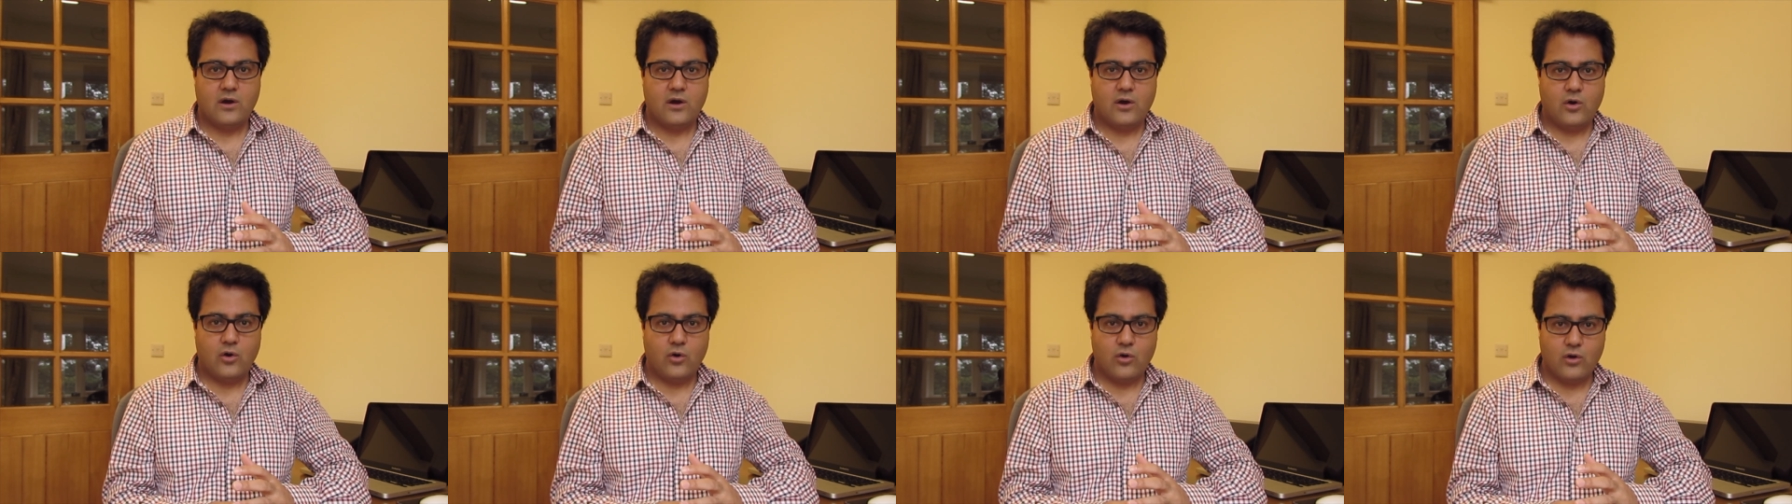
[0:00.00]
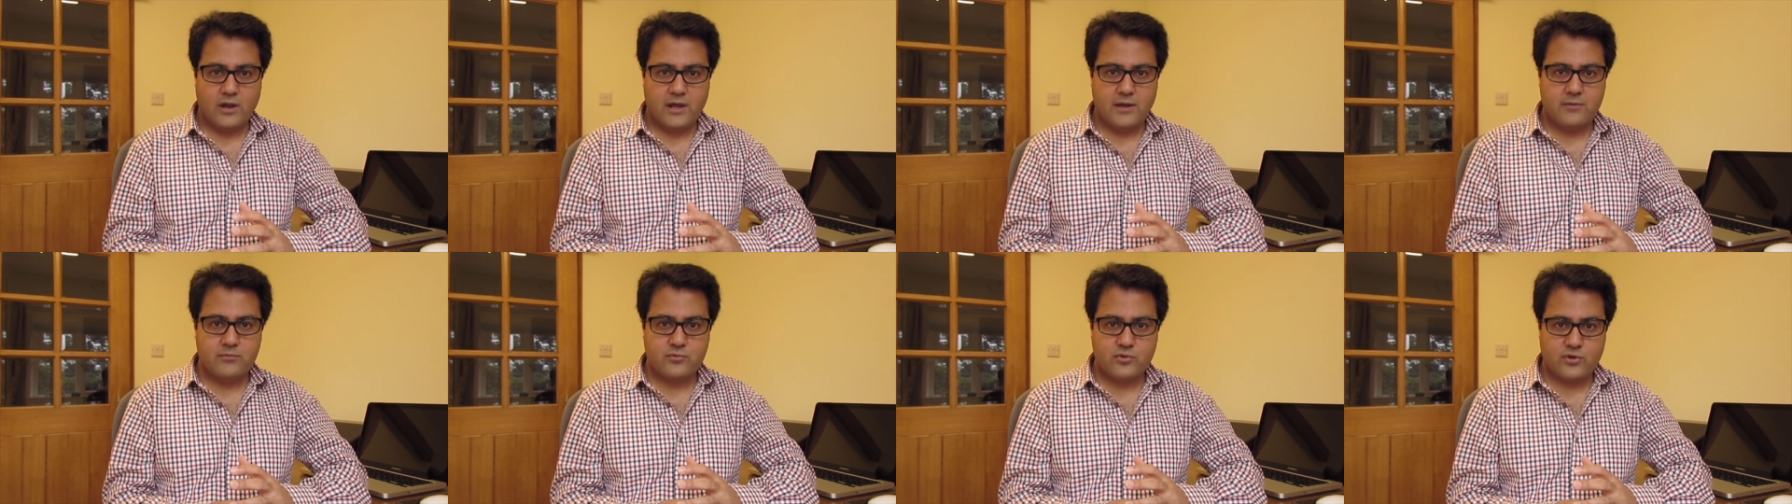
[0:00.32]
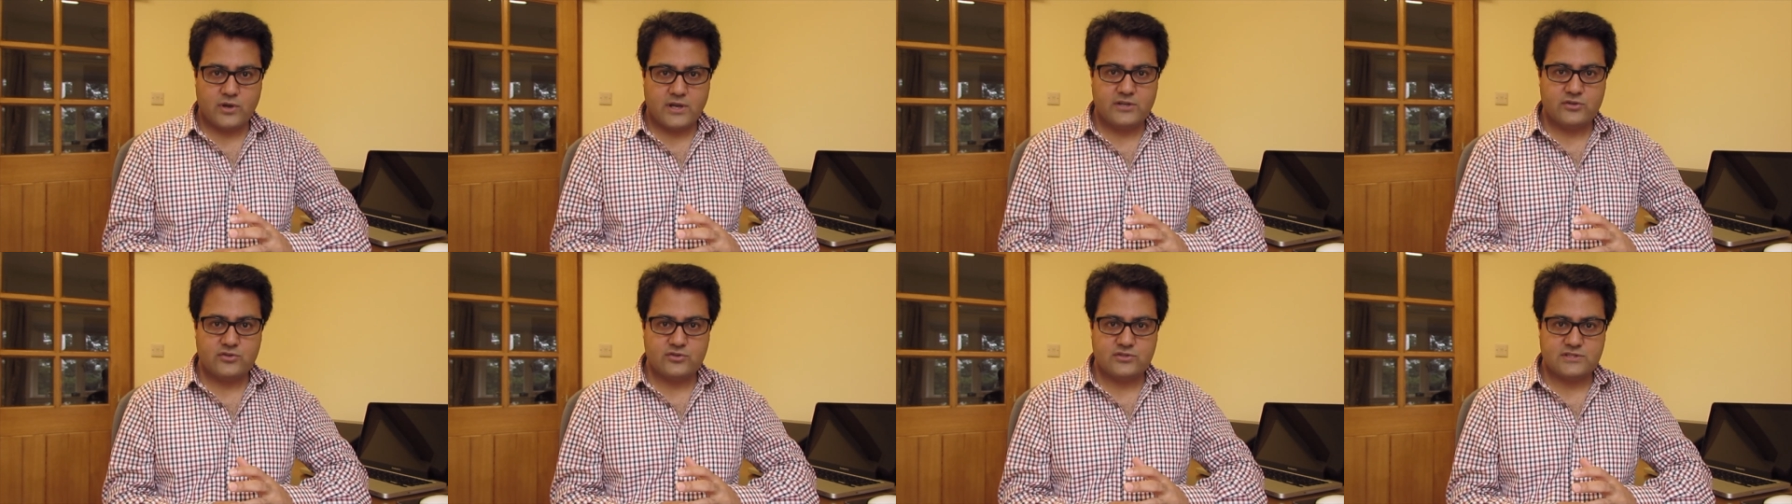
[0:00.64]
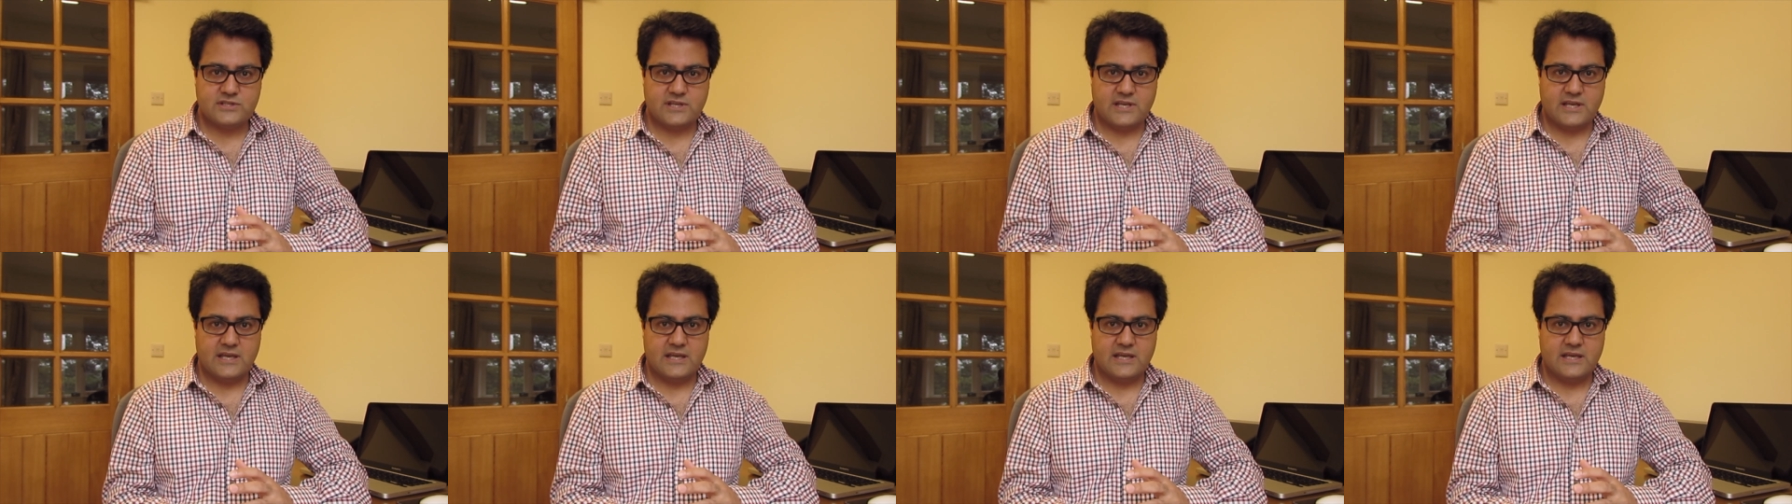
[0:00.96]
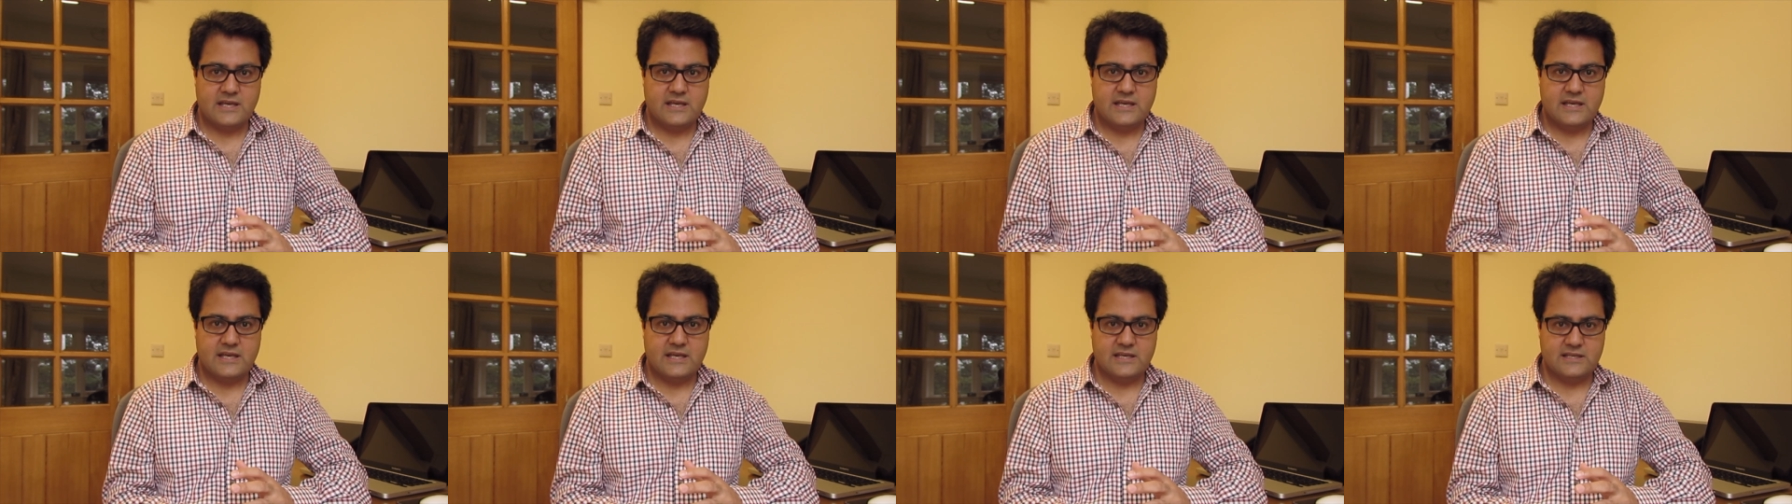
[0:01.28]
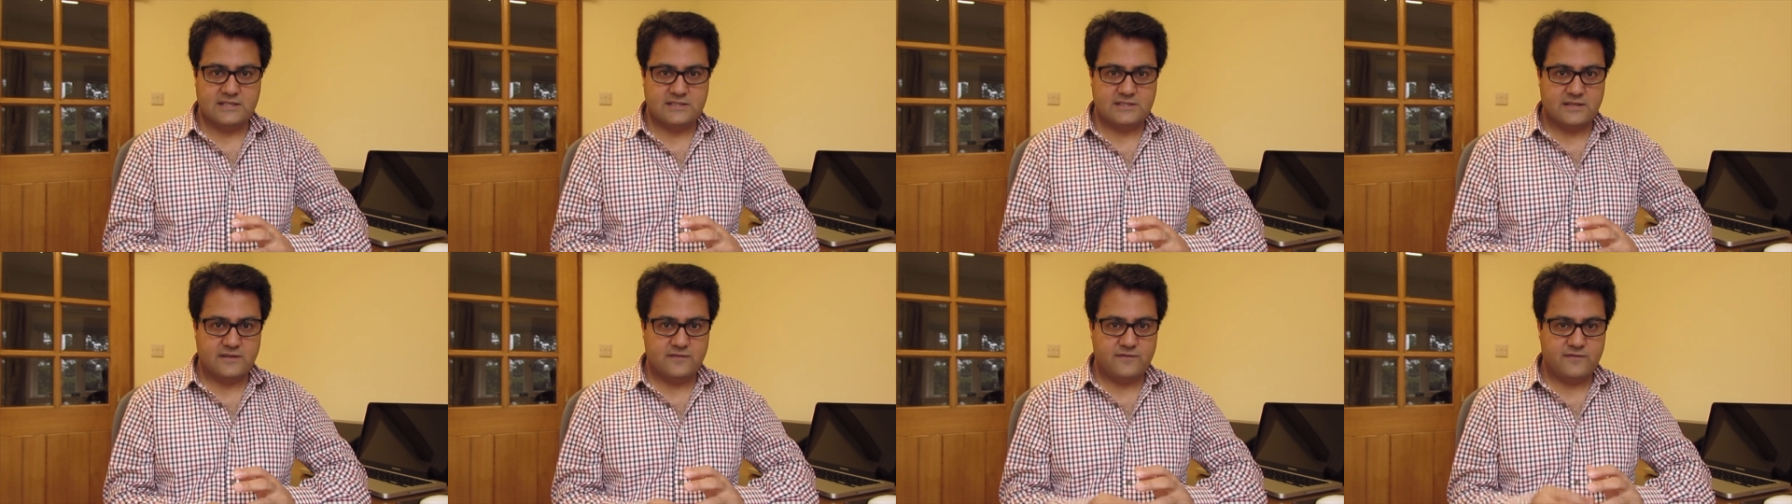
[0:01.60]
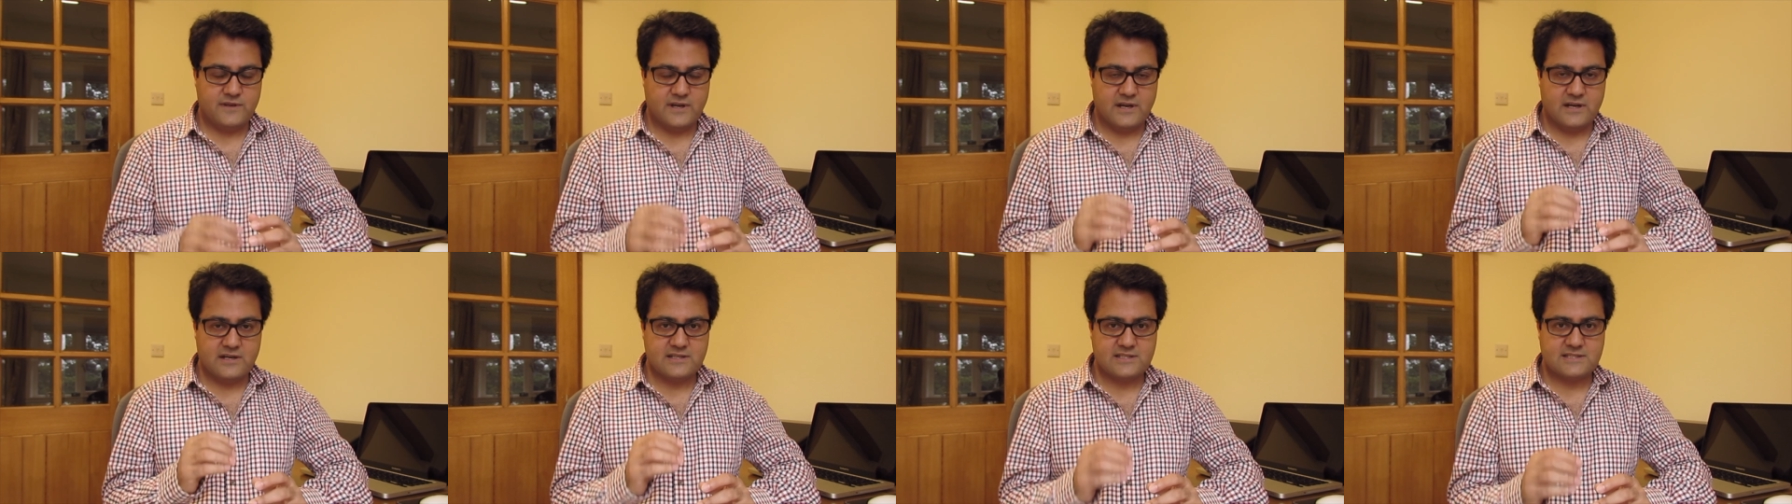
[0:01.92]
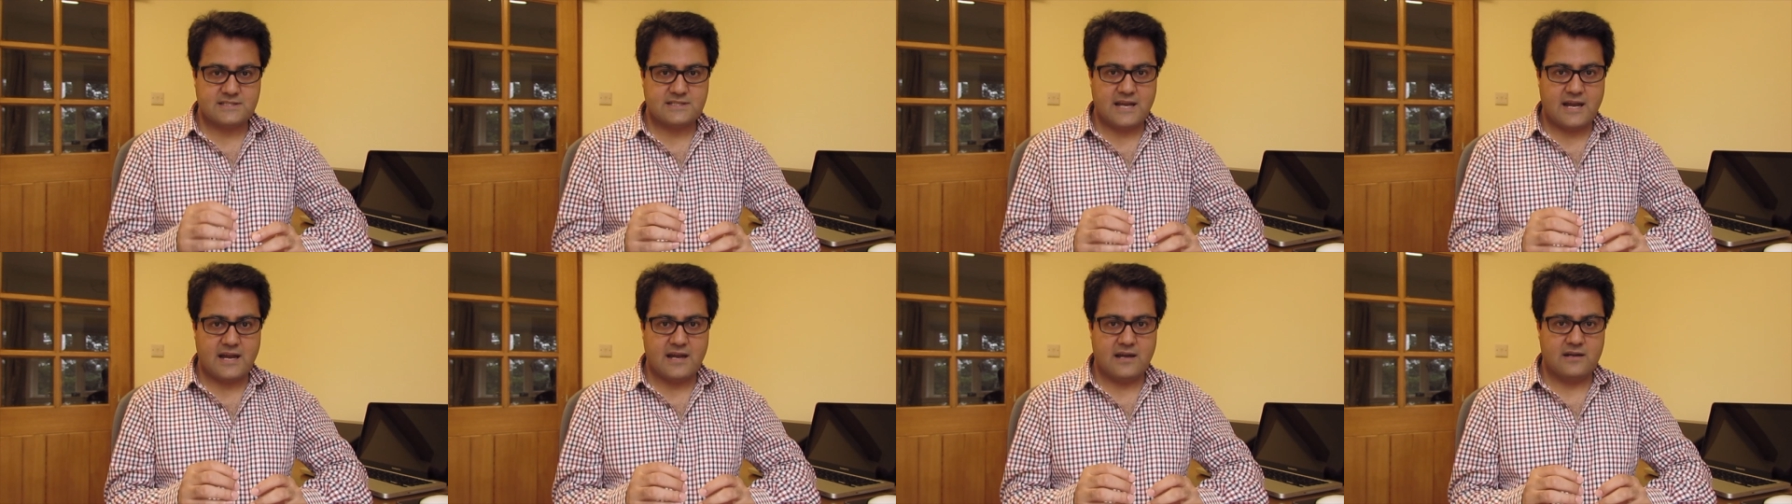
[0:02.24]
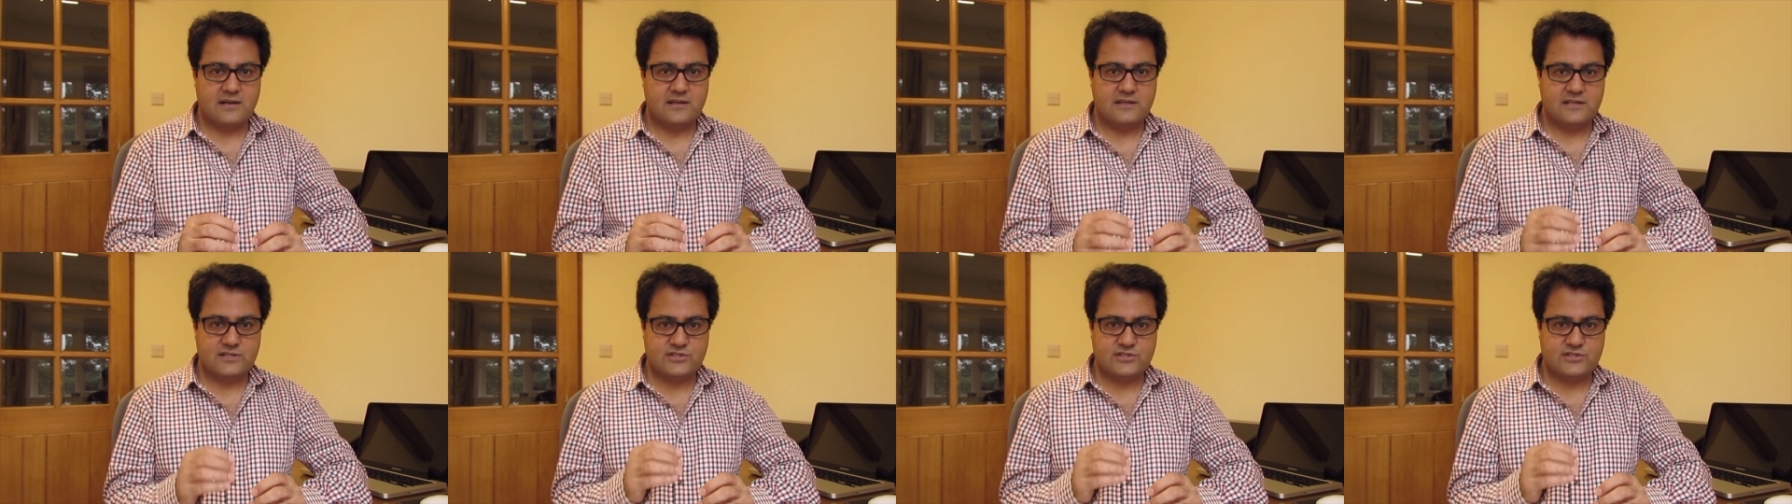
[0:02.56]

All I'm trying to say is if you understand